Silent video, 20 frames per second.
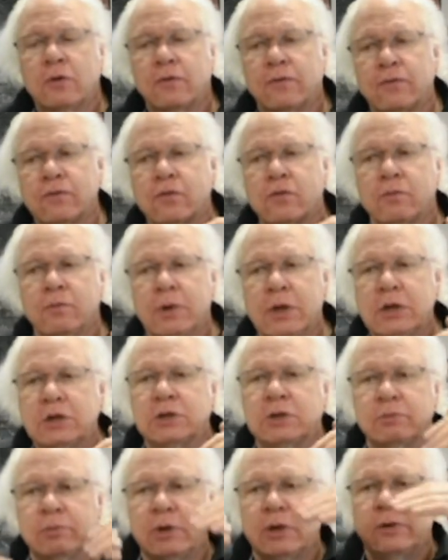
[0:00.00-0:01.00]
for me
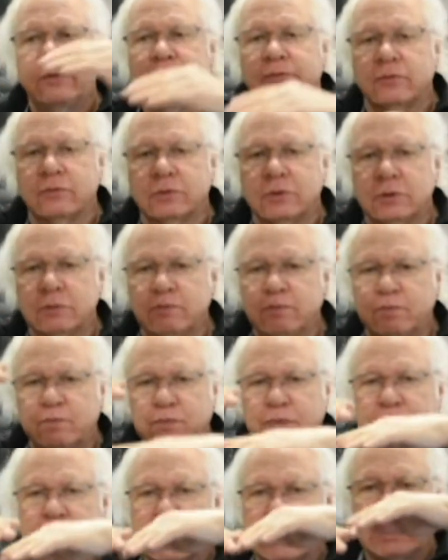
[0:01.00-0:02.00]
to be even
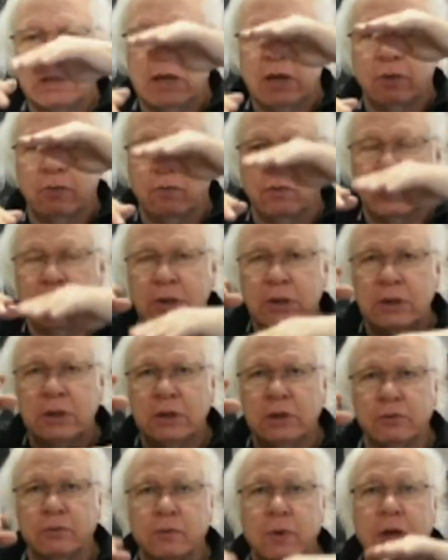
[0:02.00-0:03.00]
to get within
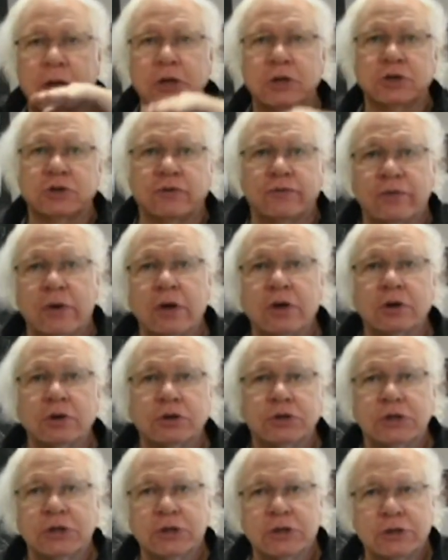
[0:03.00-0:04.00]
the range of
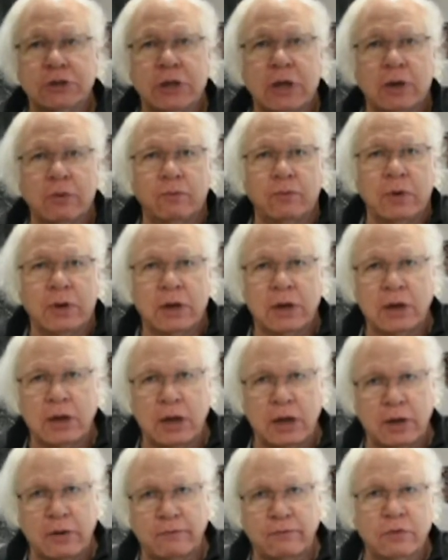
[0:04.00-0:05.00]
energies that we can
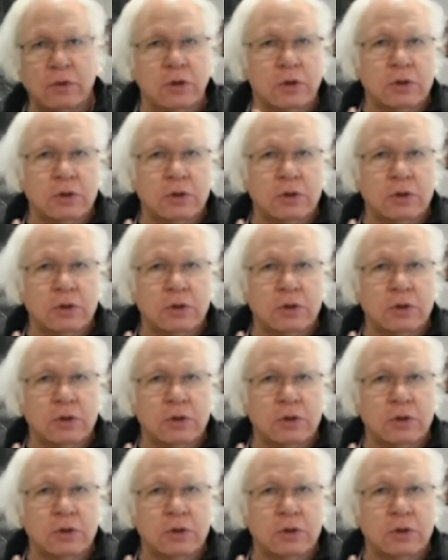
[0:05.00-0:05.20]
have